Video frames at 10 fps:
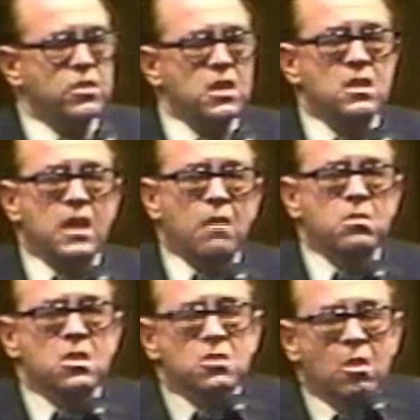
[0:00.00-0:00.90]
ever since I
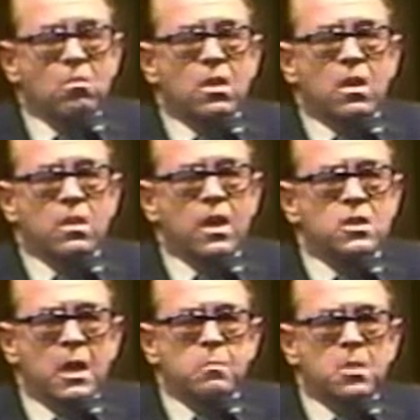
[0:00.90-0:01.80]
was a soul winner,
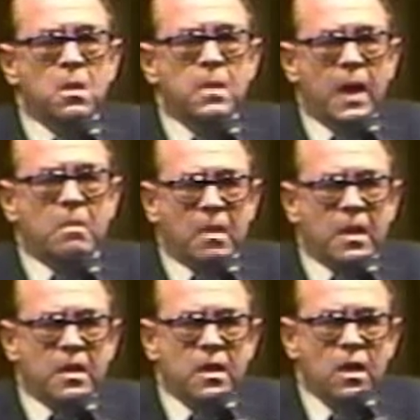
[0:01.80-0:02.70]
things haven't turned out
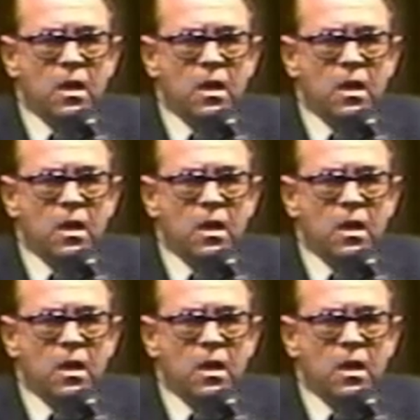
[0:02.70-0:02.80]
right.